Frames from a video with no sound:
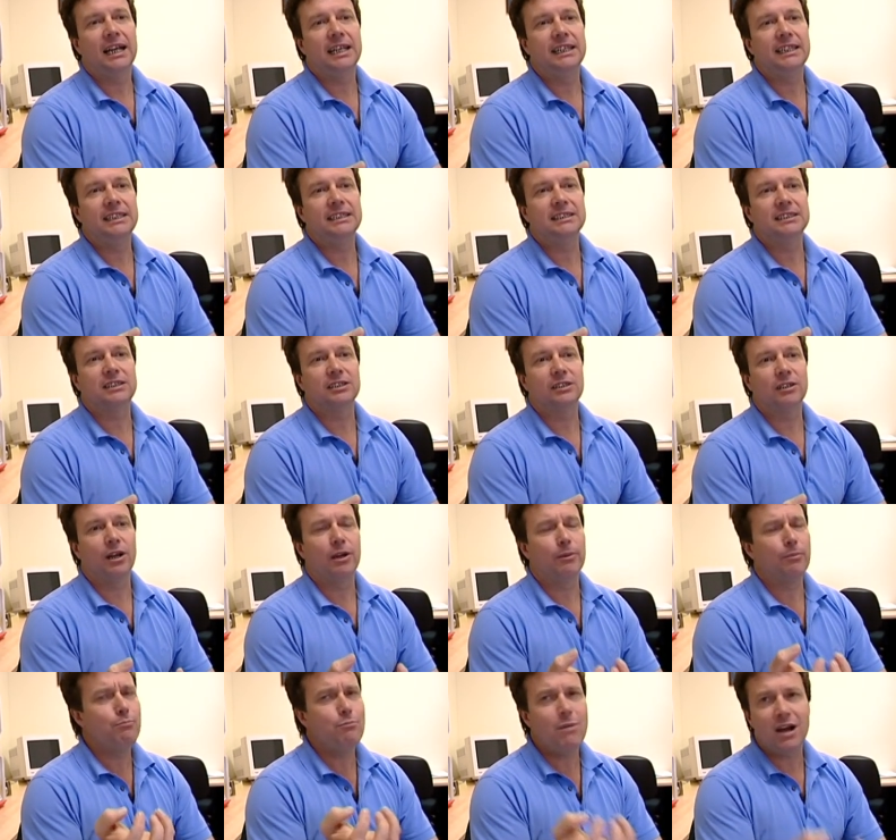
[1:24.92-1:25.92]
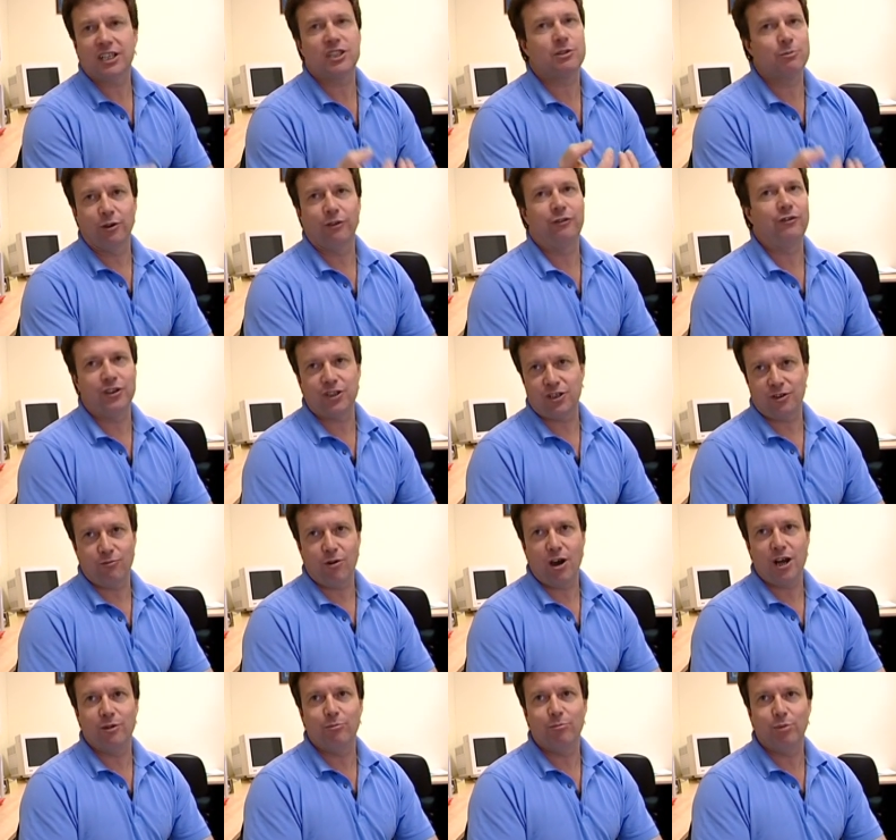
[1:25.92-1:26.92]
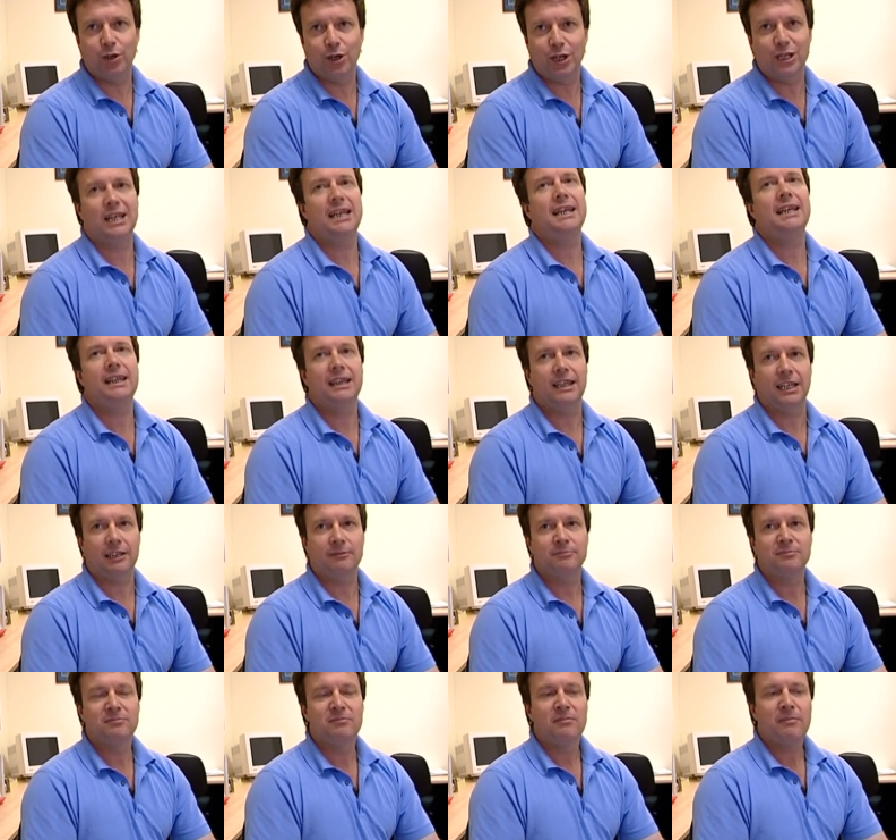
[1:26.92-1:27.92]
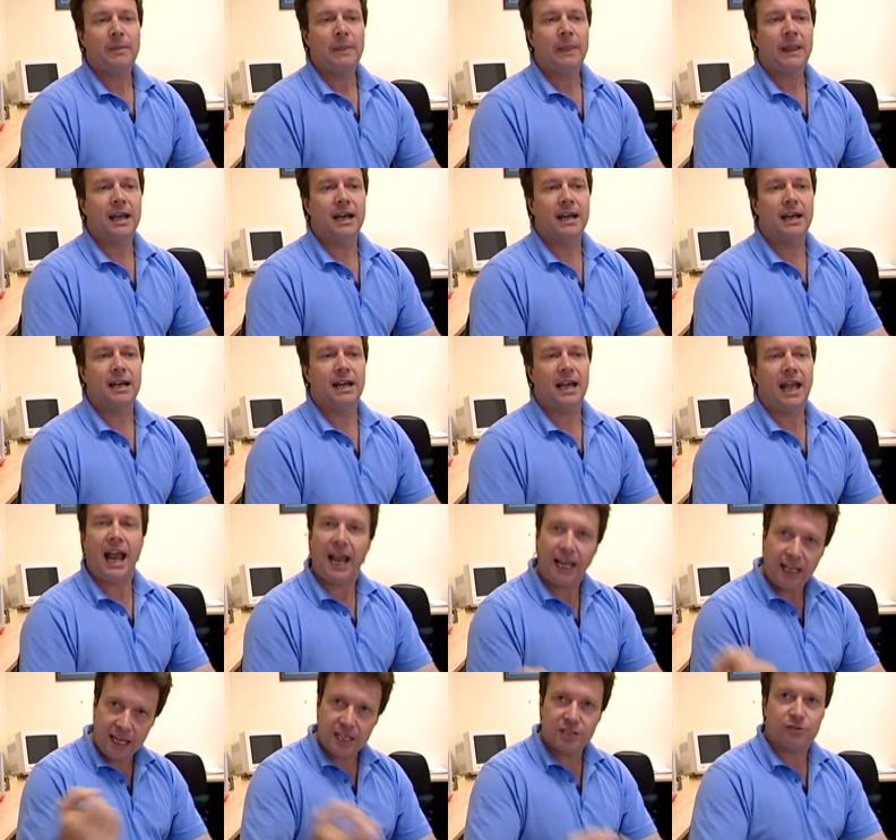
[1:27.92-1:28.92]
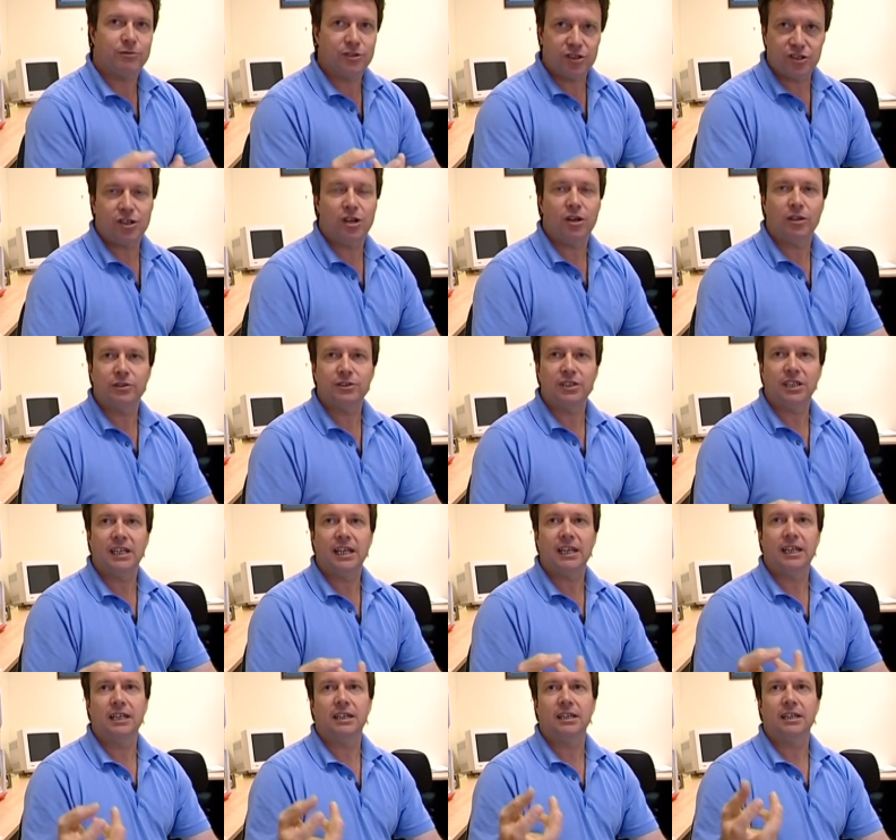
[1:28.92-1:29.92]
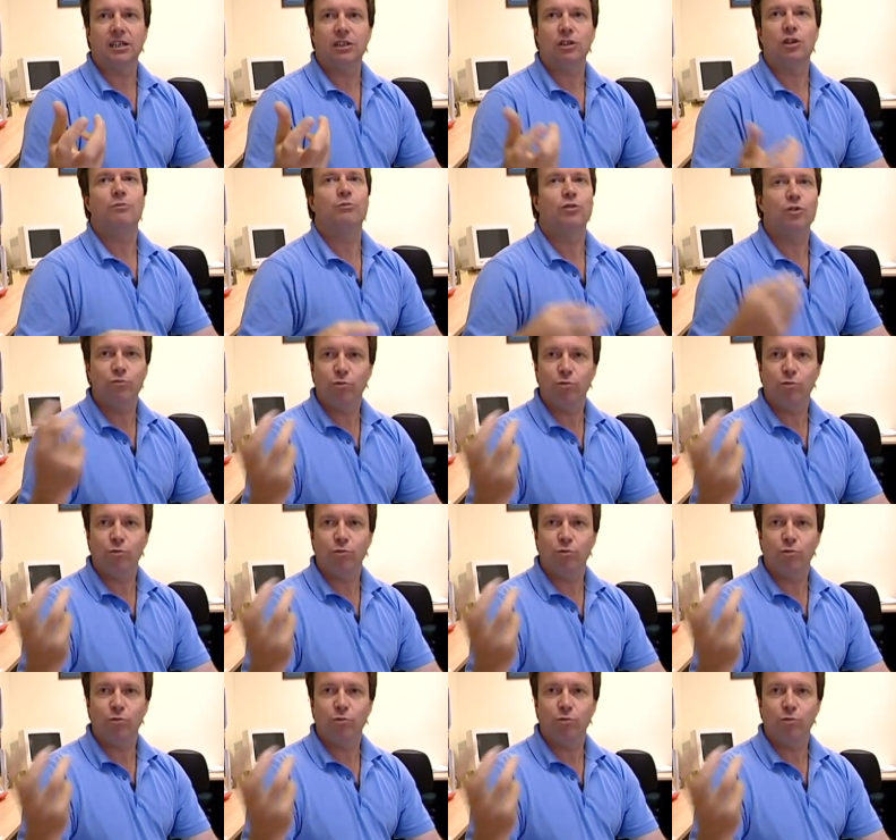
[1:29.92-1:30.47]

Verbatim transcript: is a much more efficient way to burn anything. And as a result, you're getting a lot more